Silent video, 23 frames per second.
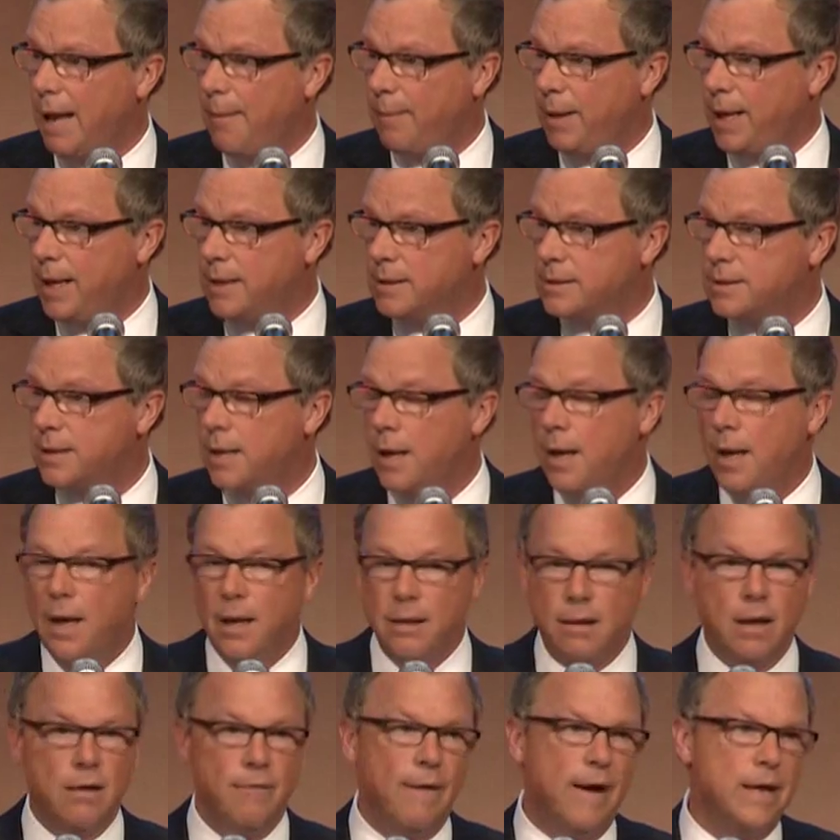means
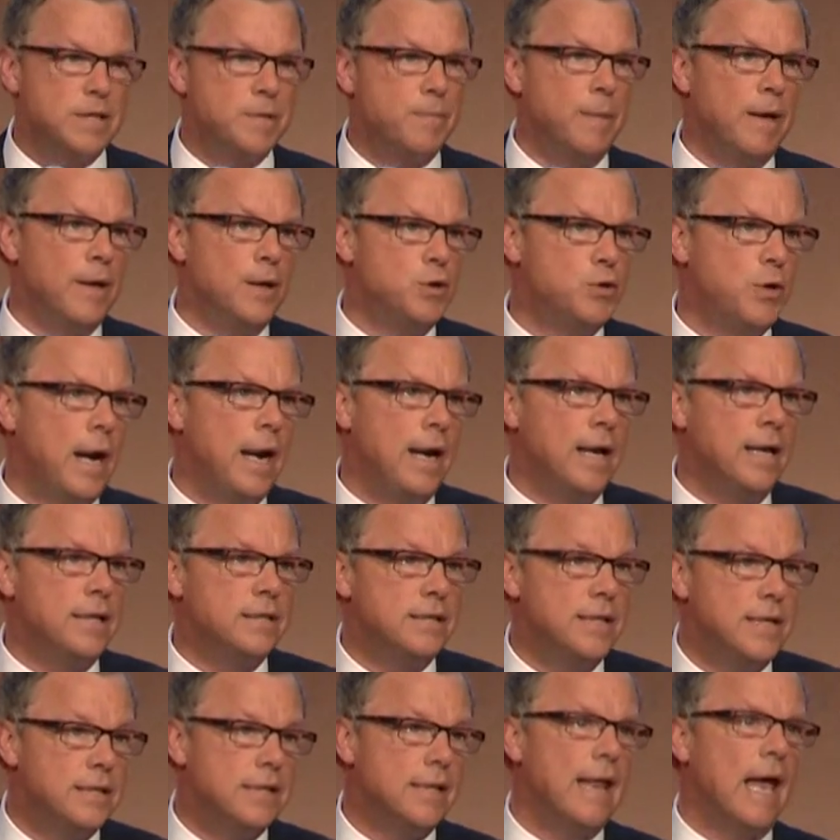the investment in training
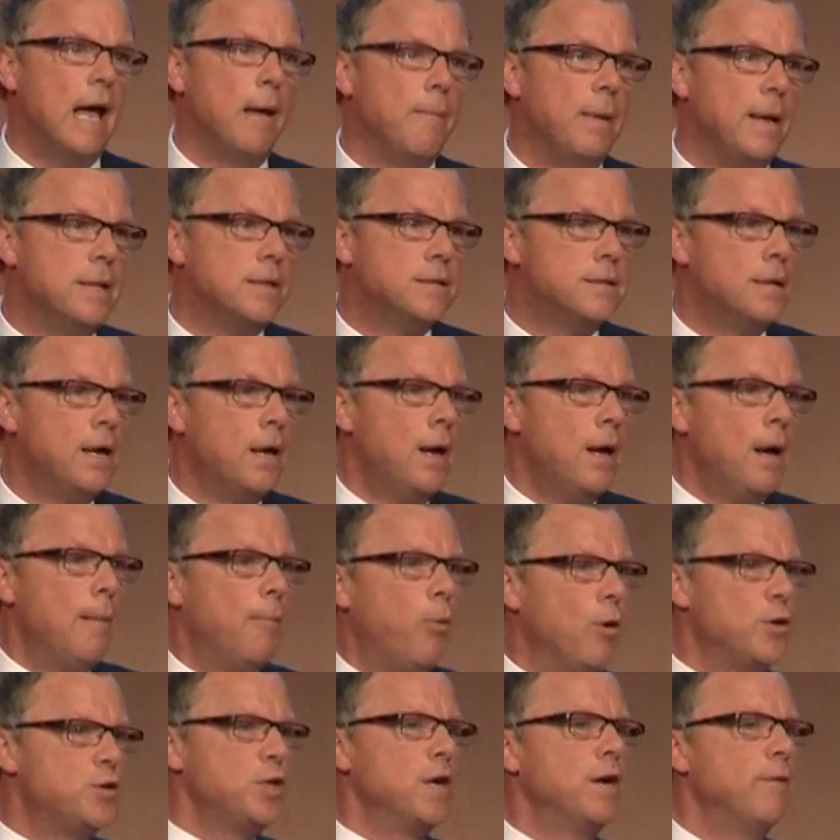seats, and that means
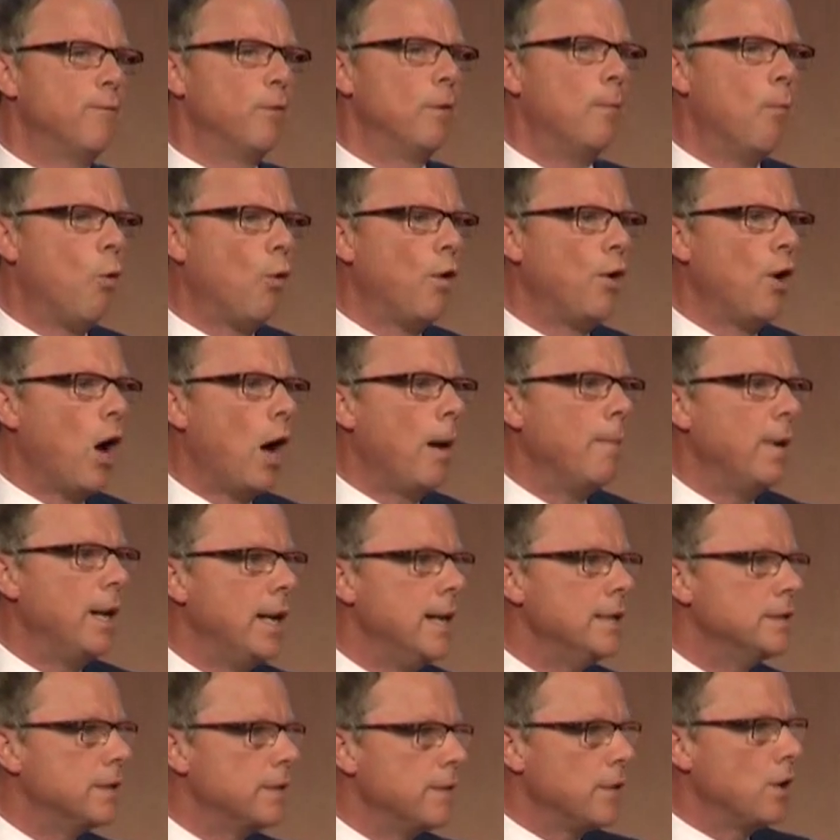pushing for more
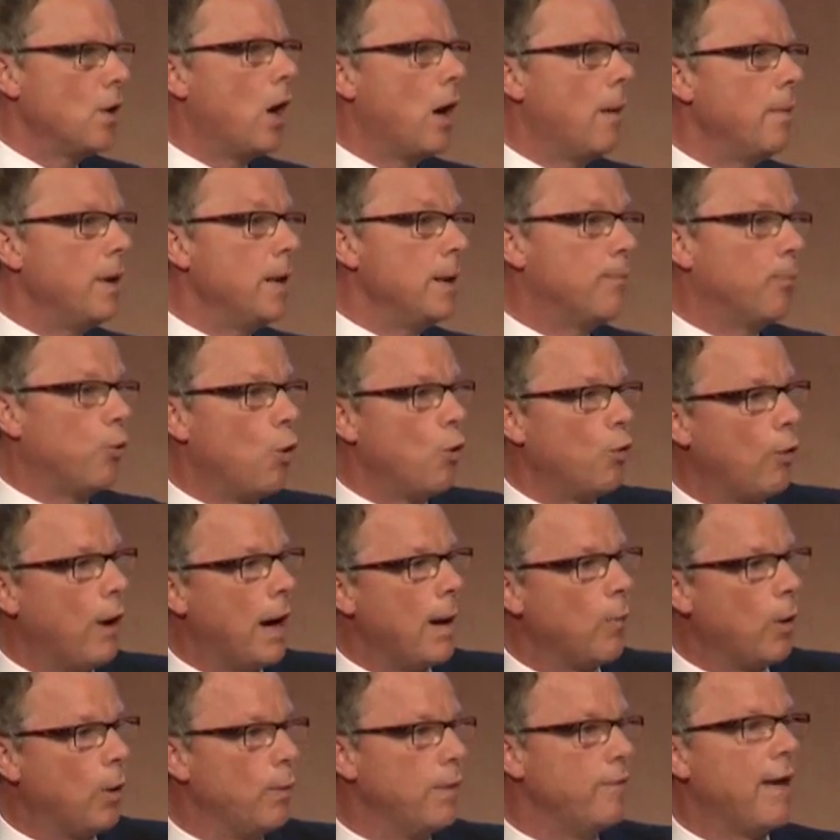nominees into the nominee program
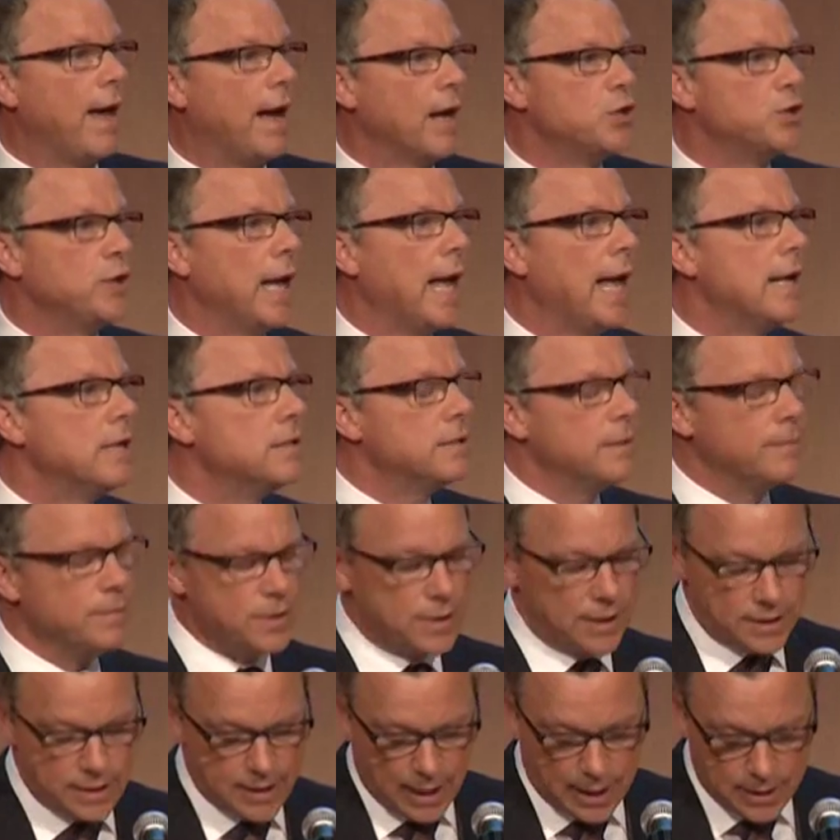where we've actually had some
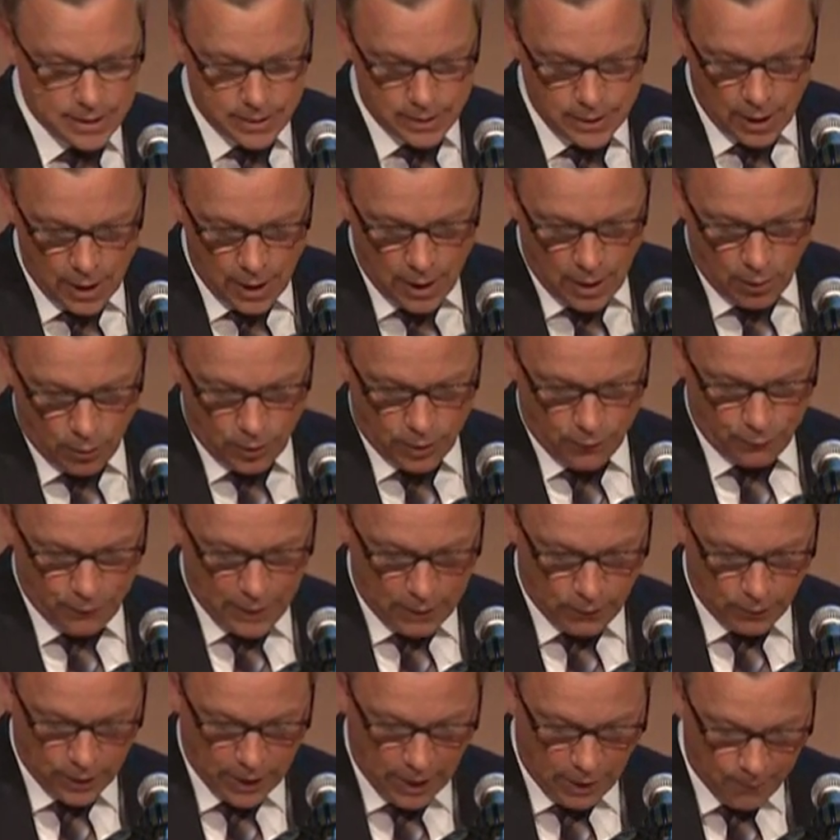success with the
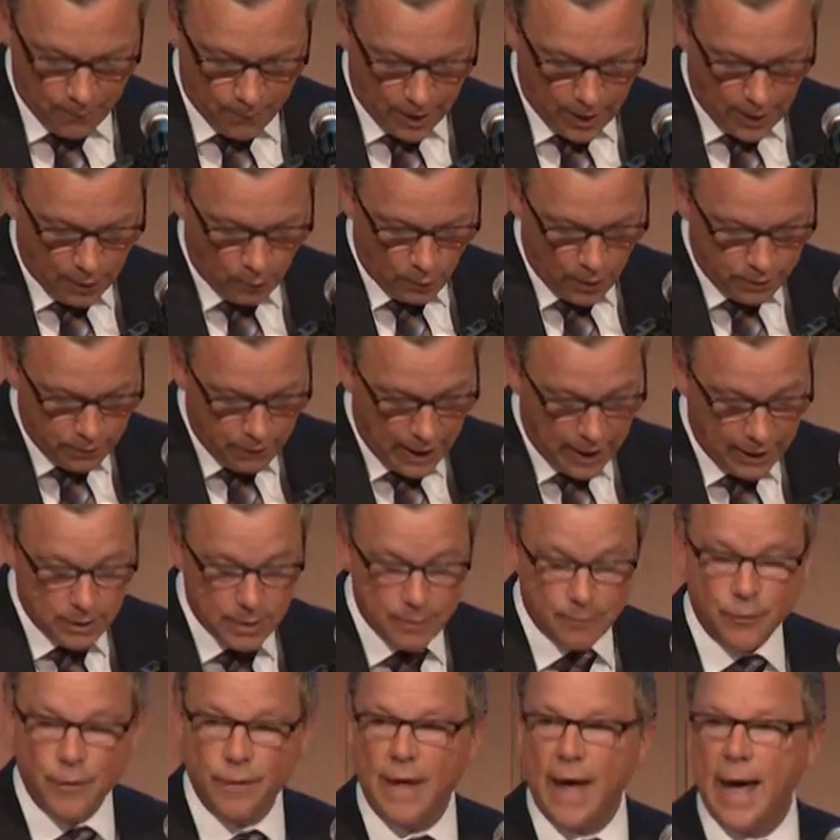federal government, and we thank them
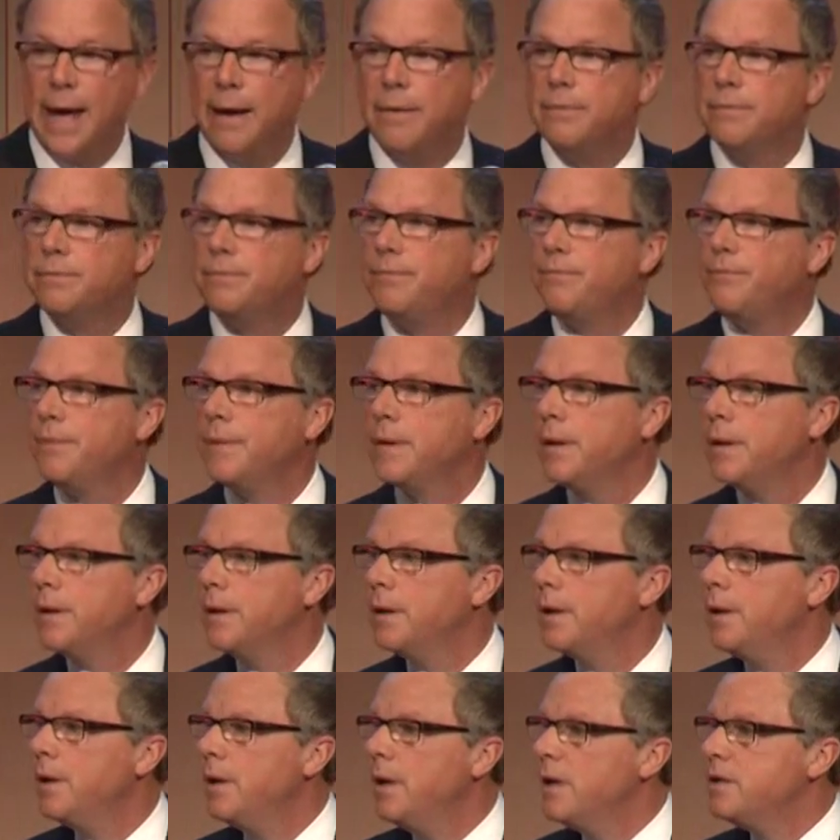for that.
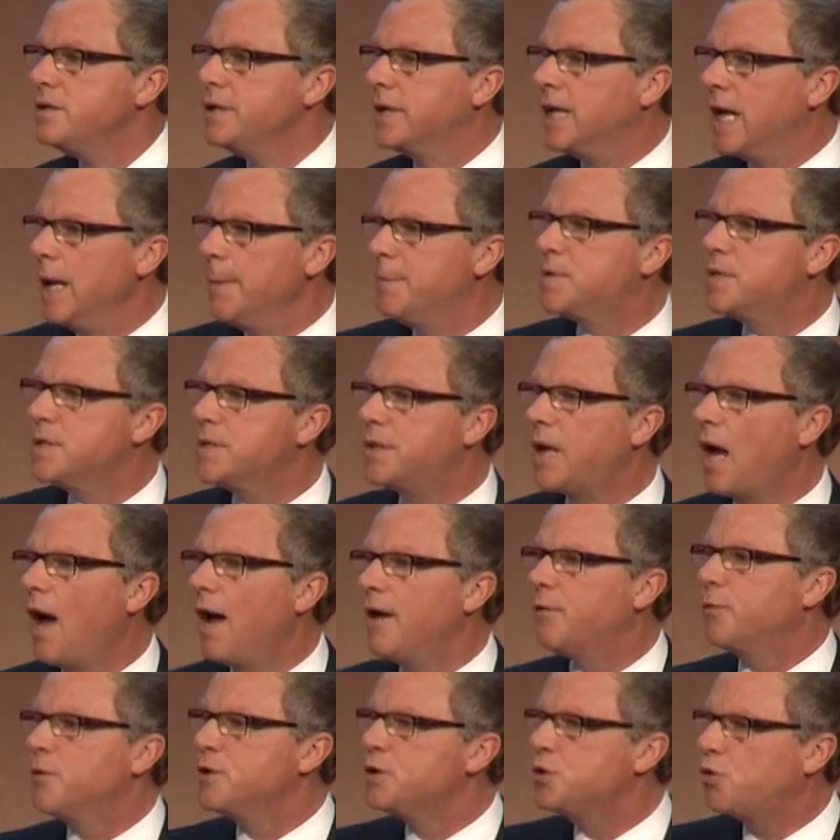To keep
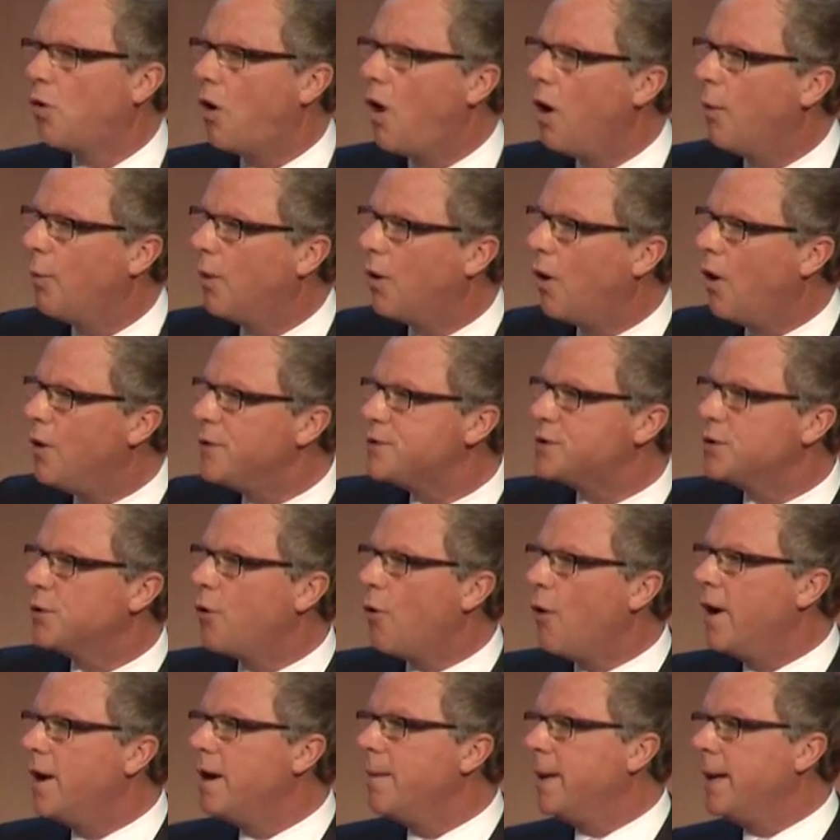Saskatchewan strong, we're also
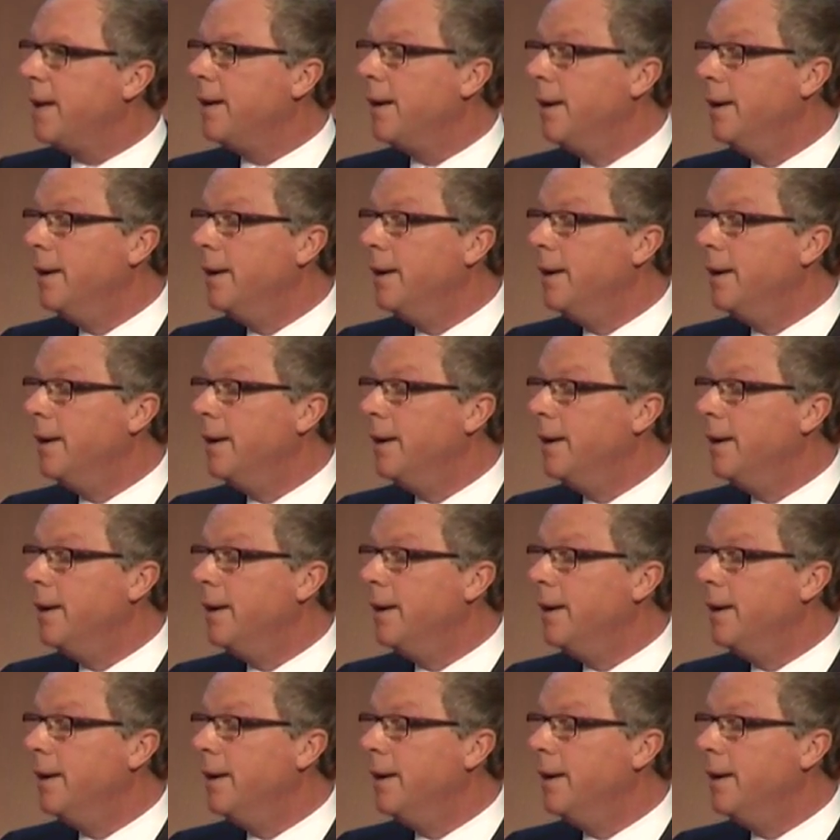going to be